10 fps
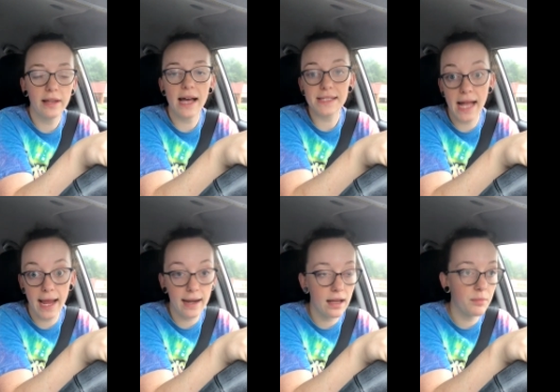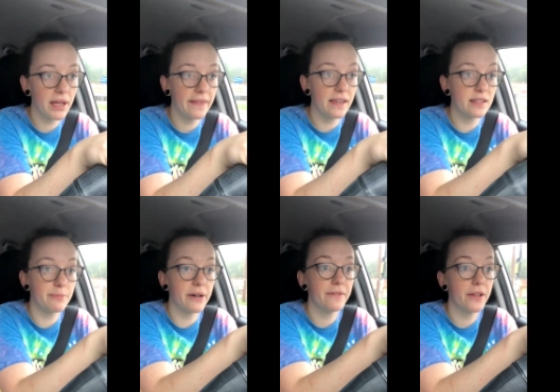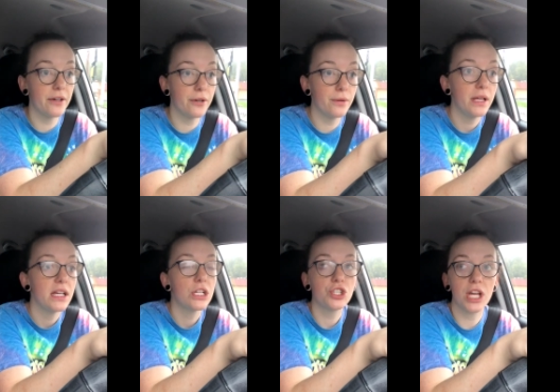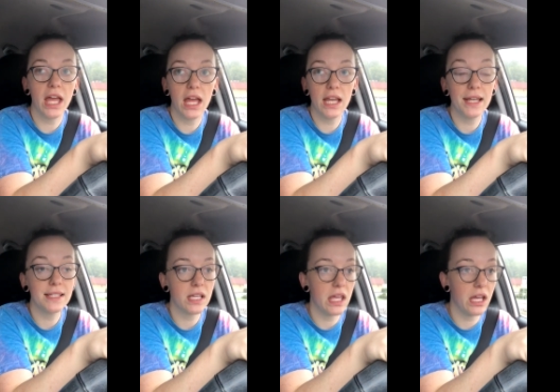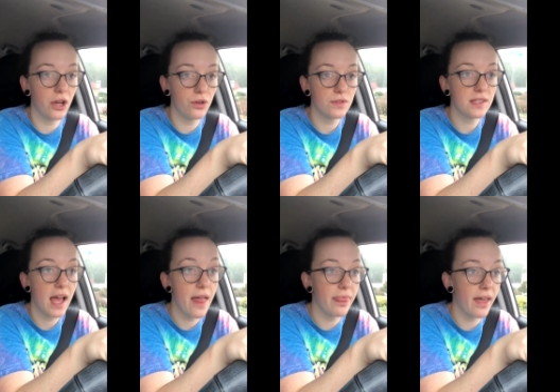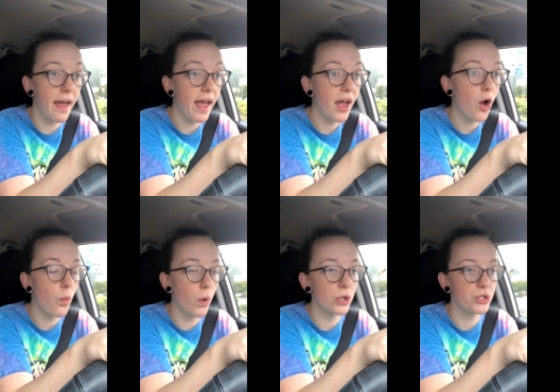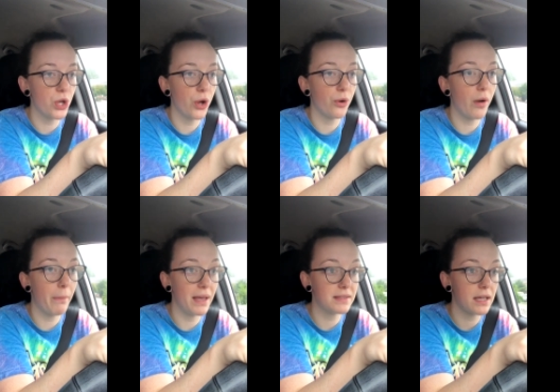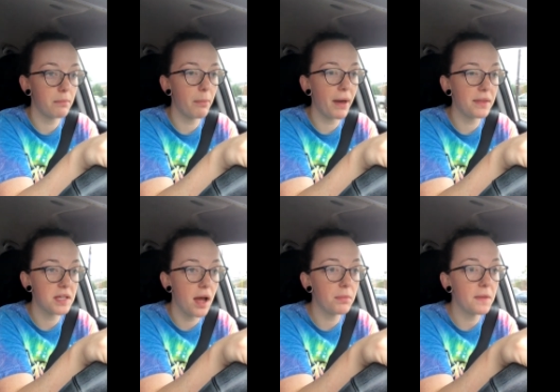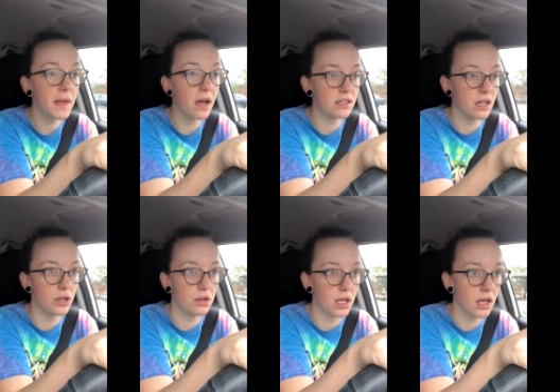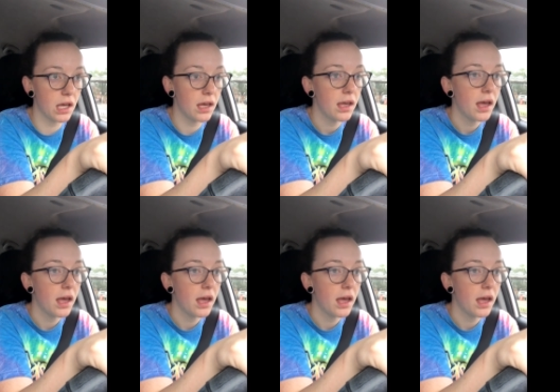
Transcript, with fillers: Last night, I made these buffalo chicken taquitos and they were so amazing. But by the time that they got done cooking